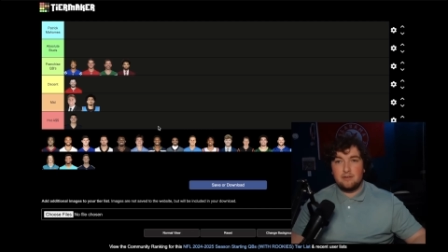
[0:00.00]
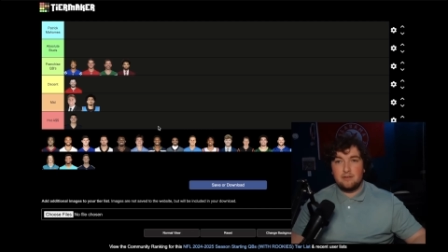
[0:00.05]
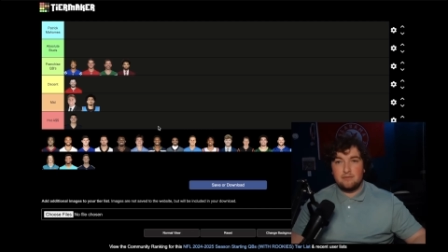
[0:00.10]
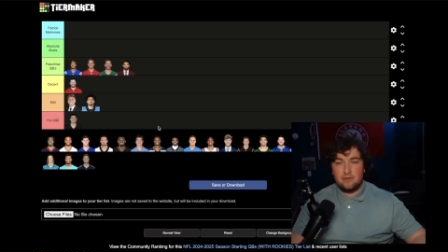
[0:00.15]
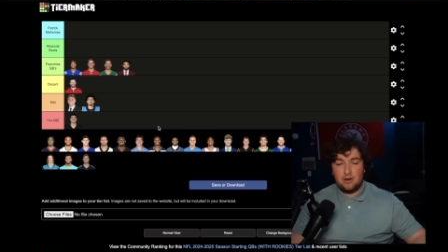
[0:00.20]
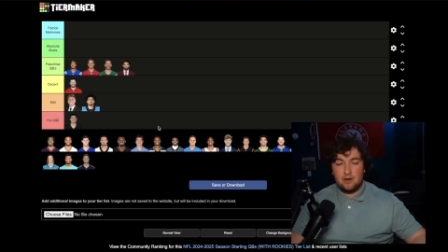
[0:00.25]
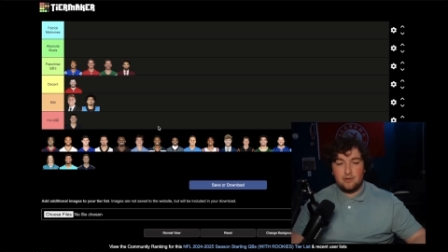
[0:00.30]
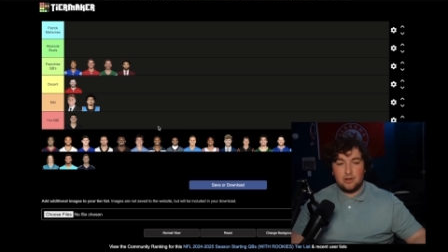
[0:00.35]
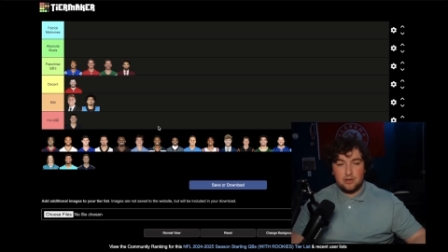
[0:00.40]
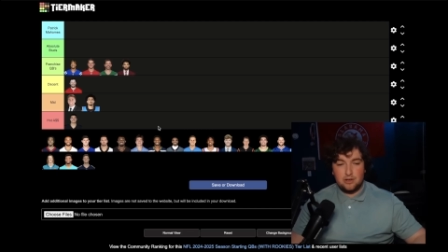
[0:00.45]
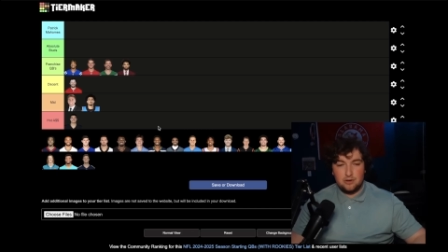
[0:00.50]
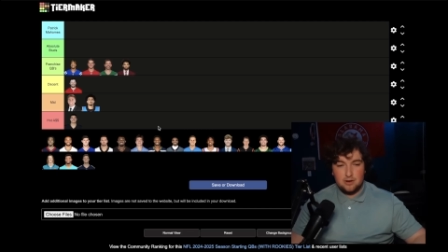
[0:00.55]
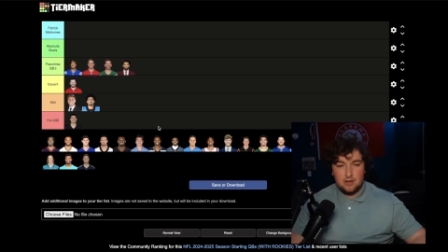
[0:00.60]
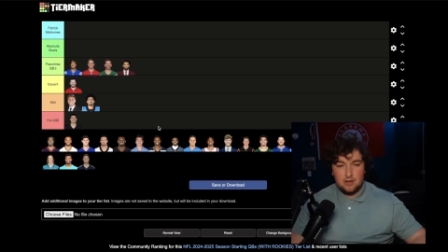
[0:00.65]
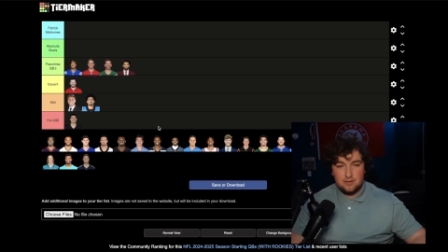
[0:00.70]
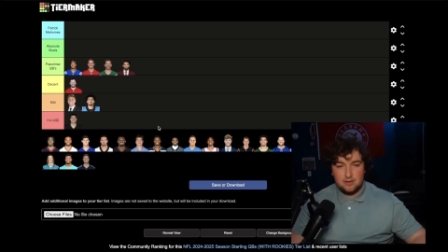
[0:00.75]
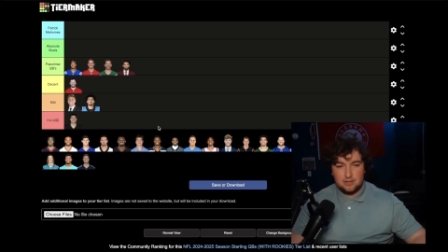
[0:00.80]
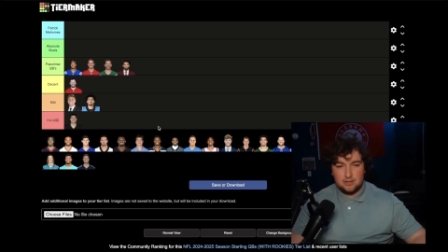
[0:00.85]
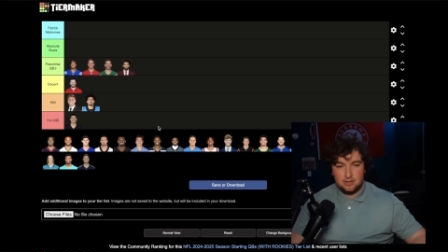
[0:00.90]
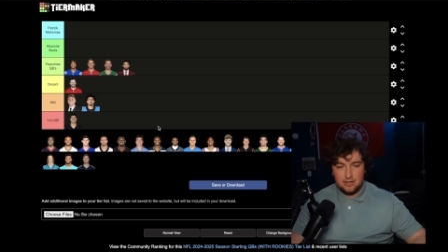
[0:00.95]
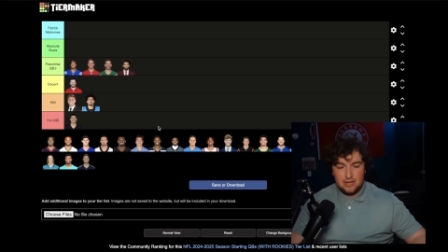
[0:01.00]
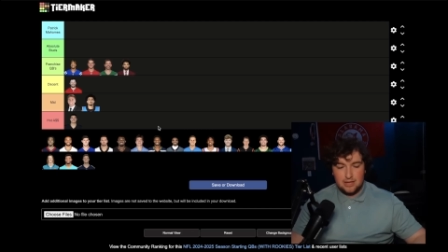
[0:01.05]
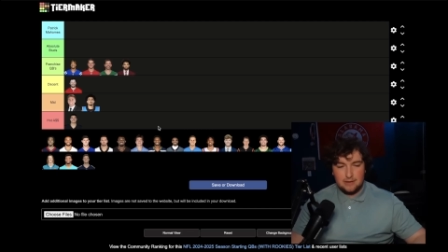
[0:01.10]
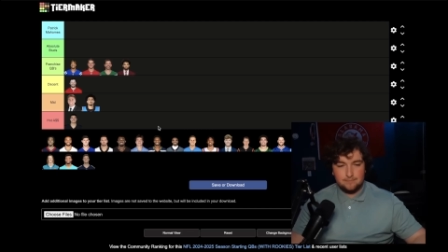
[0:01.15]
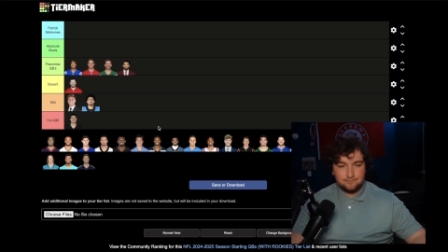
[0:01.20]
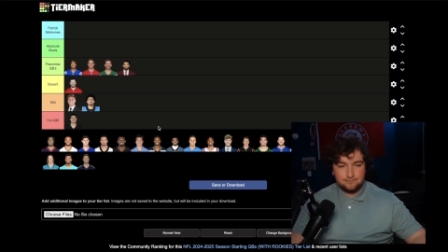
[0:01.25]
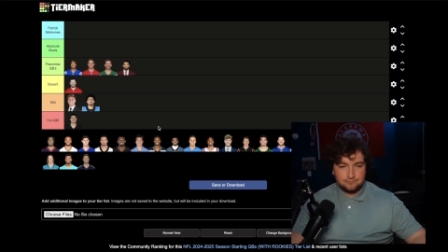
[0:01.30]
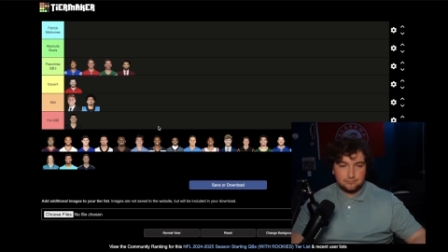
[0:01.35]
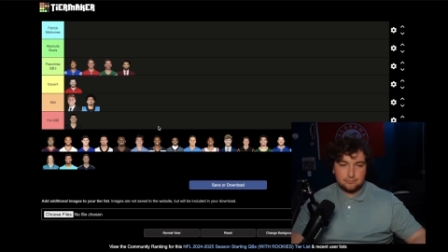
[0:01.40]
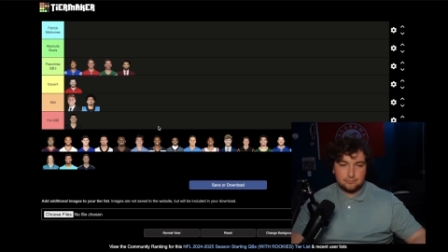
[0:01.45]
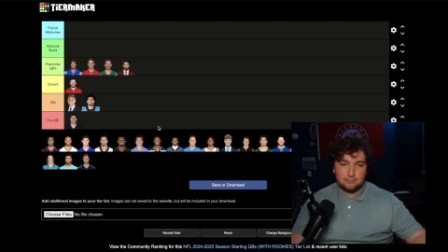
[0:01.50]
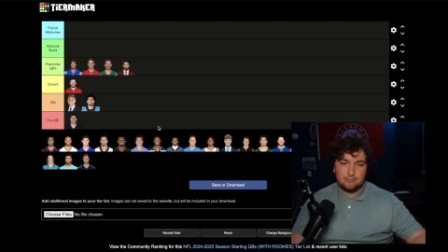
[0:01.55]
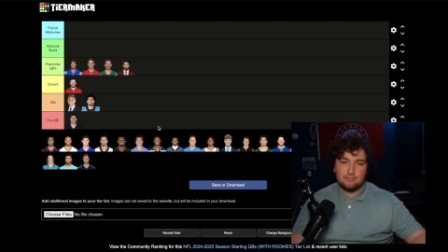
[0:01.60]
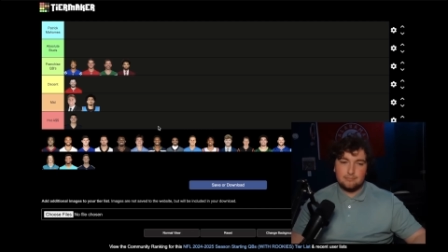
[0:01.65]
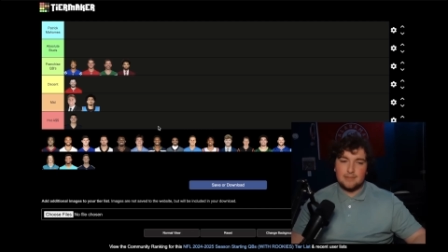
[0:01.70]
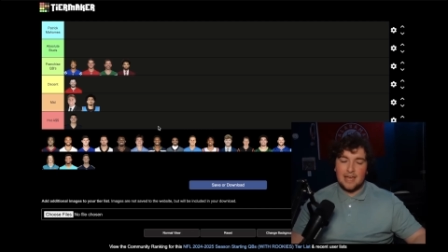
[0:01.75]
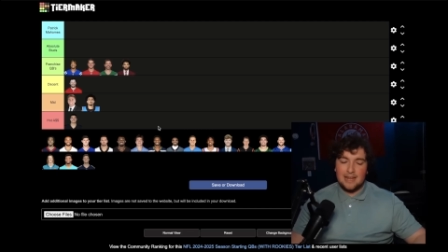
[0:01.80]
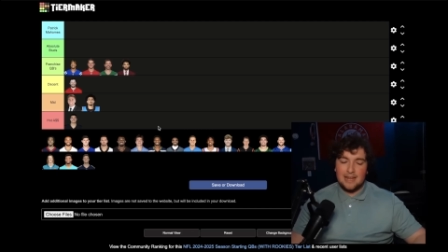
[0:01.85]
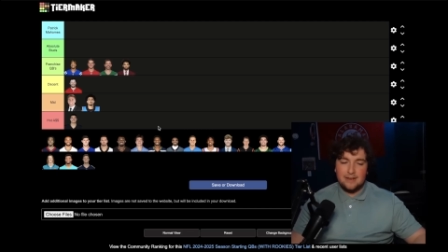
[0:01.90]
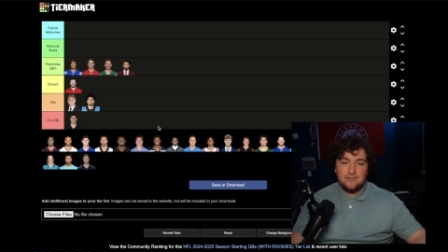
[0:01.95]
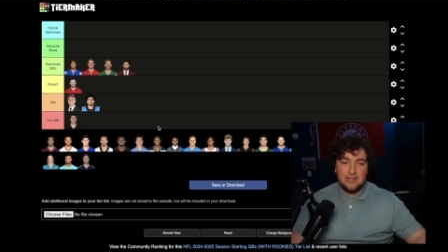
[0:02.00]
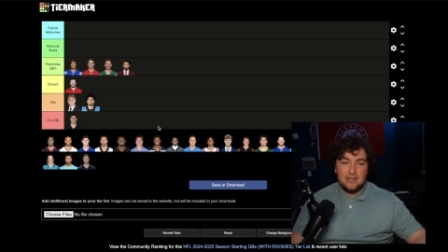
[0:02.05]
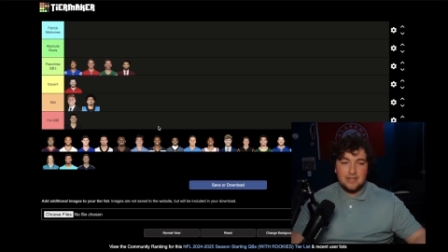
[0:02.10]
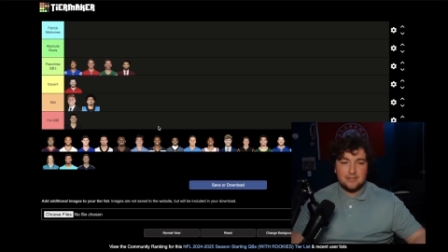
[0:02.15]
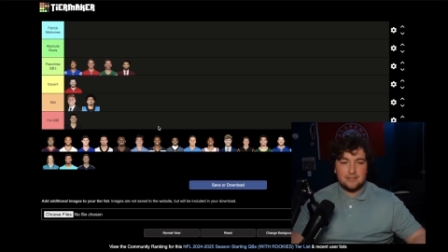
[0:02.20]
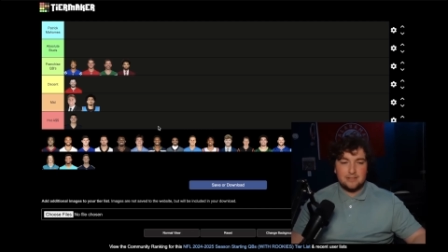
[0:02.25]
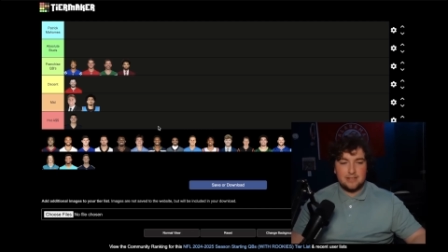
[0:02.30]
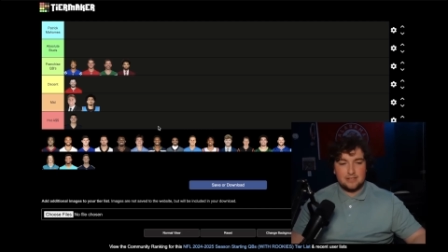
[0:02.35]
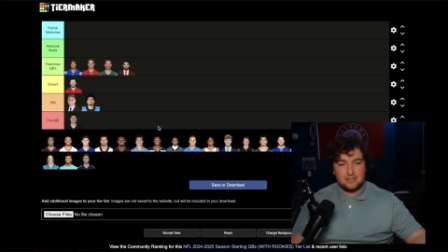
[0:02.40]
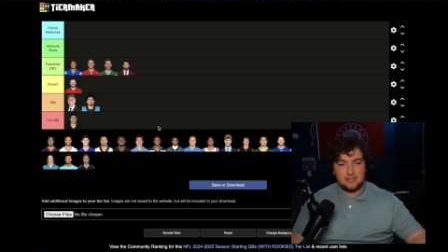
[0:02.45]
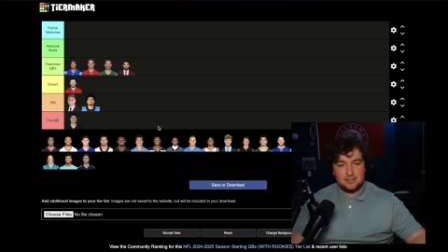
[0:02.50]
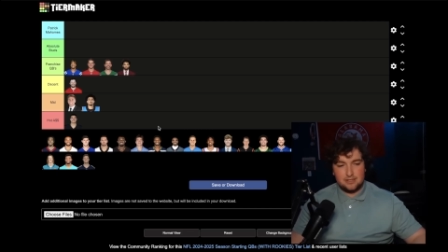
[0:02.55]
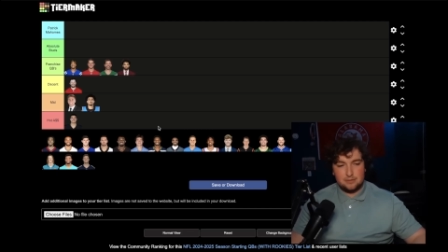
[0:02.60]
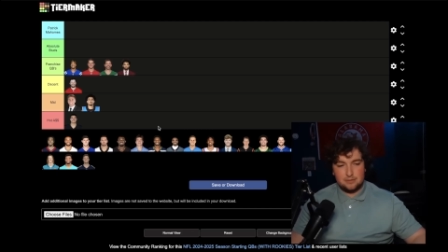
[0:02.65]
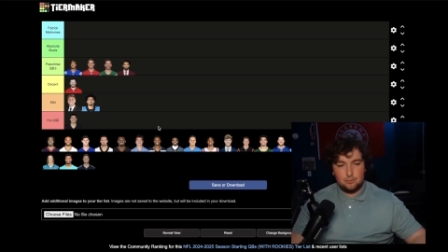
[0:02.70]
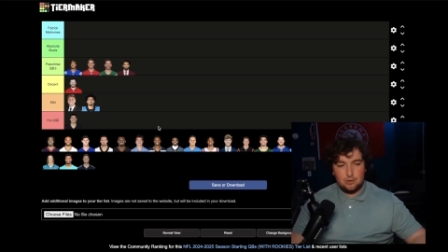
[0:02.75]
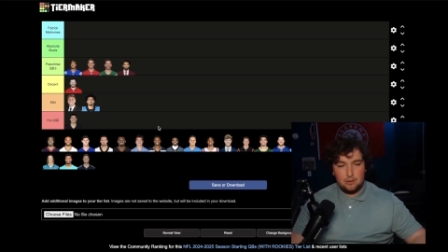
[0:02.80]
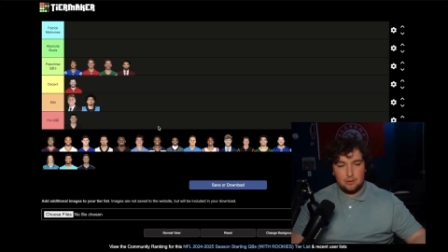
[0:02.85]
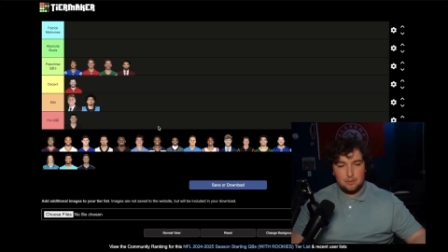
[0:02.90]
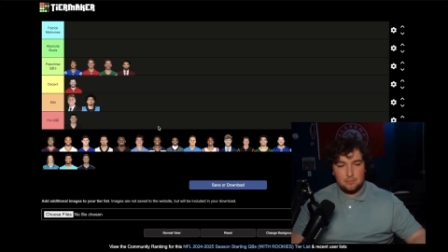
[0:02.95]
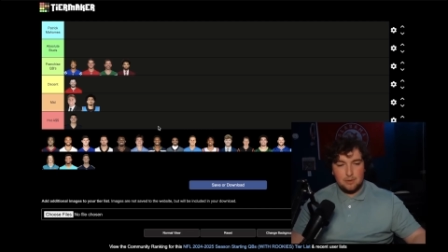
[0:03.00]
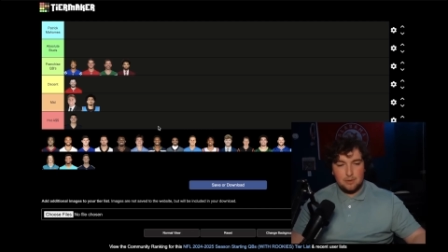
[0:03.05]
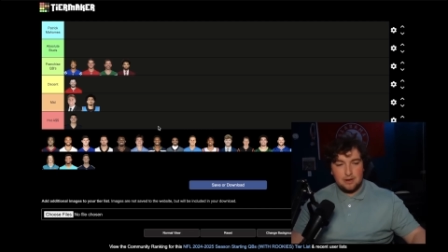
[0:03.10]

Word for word: very good in this league. And if he isn't, that's a disappointment.